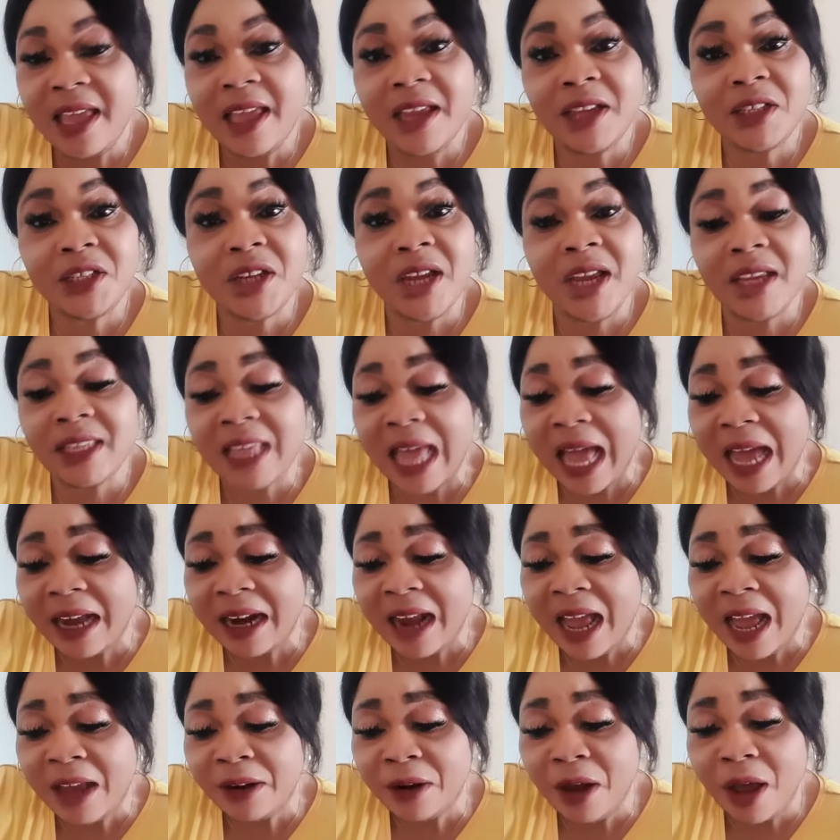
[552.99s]
She don't
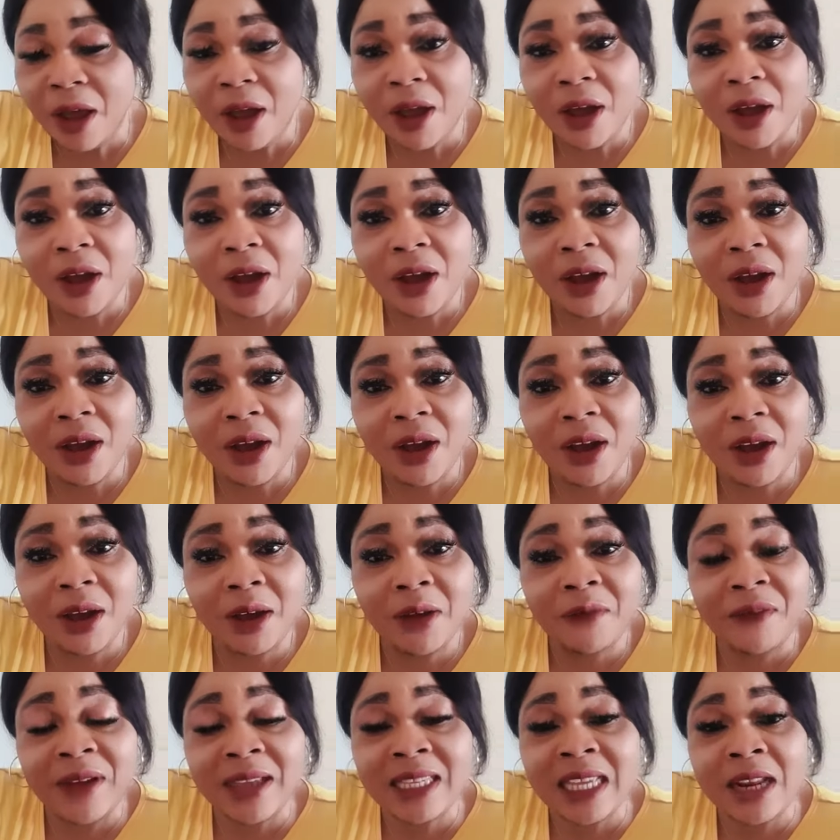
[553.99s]
run, no. If
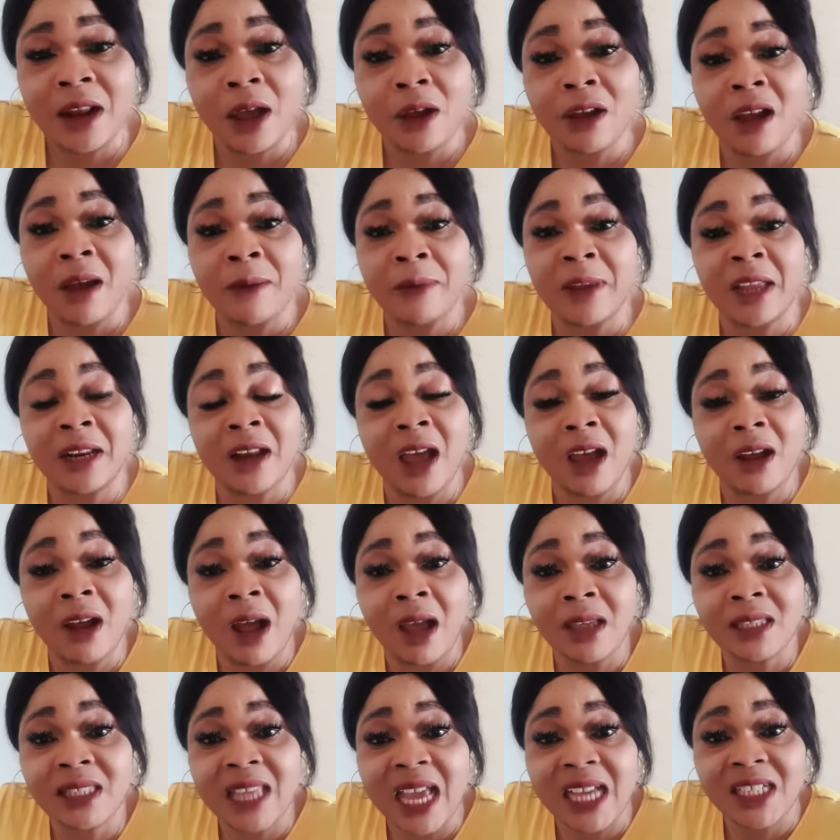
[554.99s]
I say not come, not come
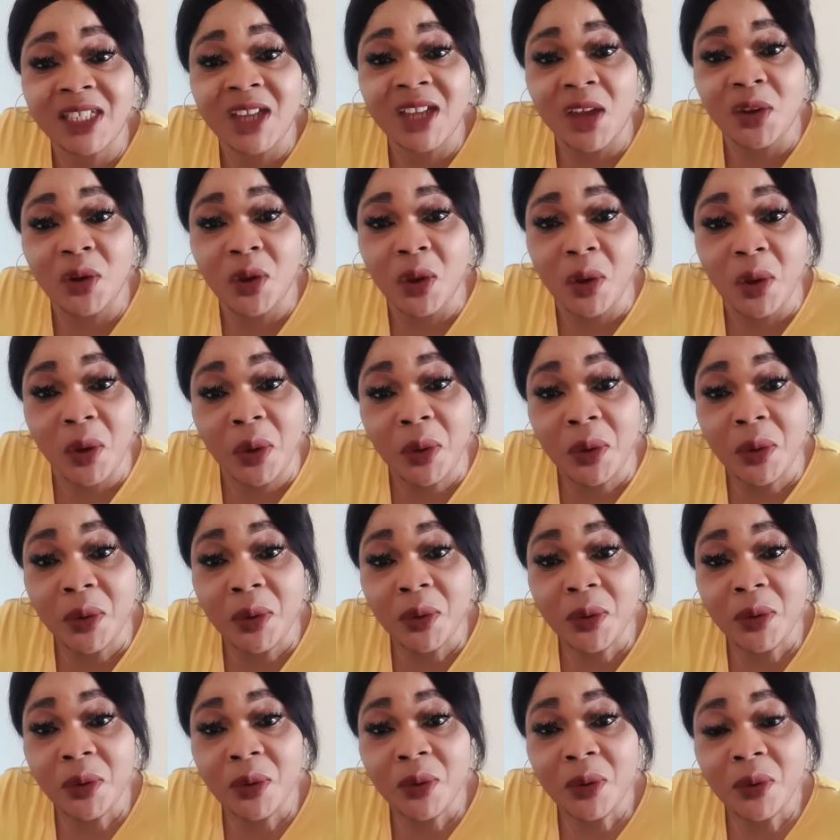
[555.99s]
station, no.
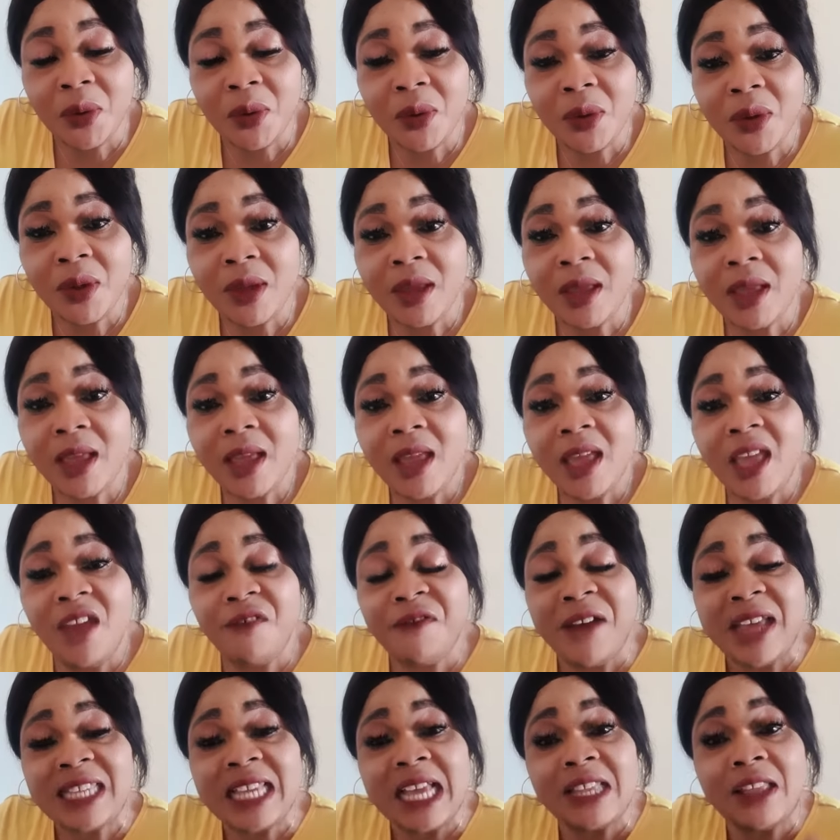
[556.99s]
If I
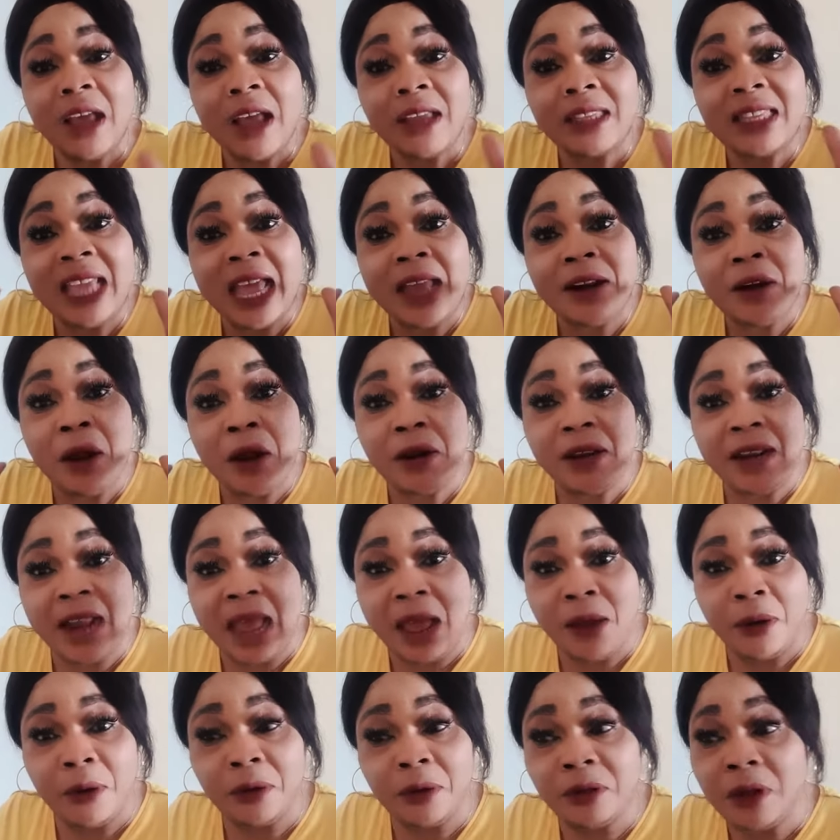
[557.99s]
say don't they run
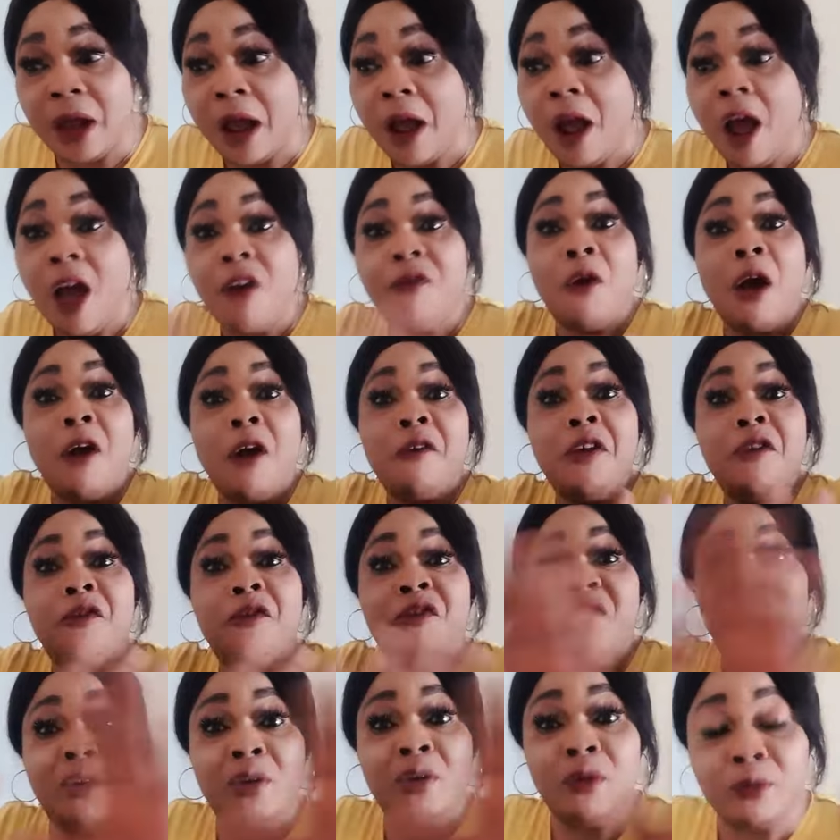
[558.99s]
now, don't have for we
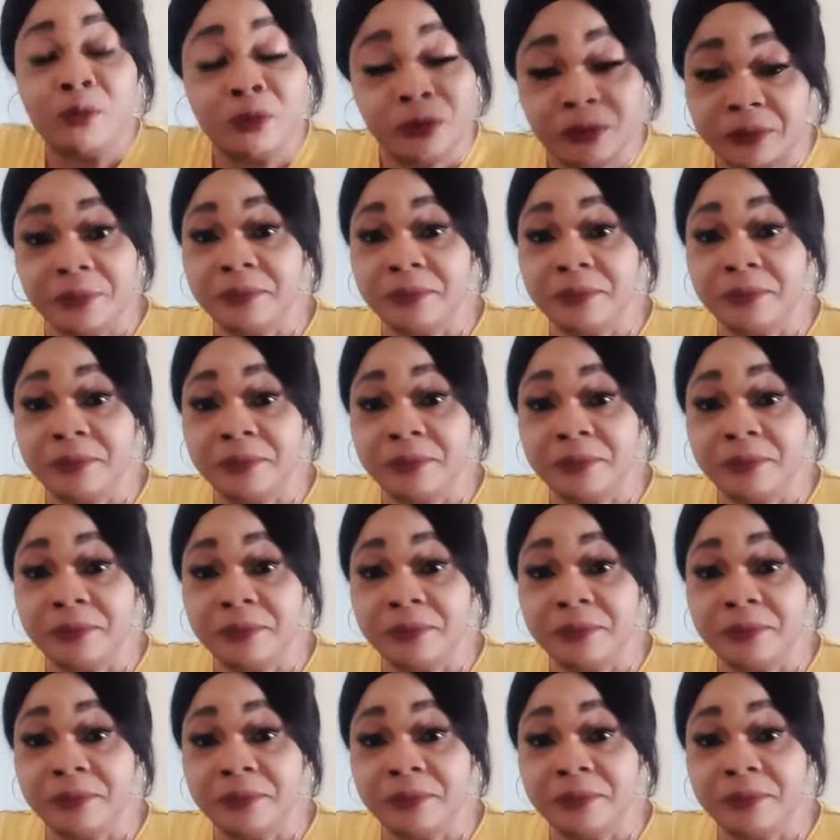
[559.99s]
phone.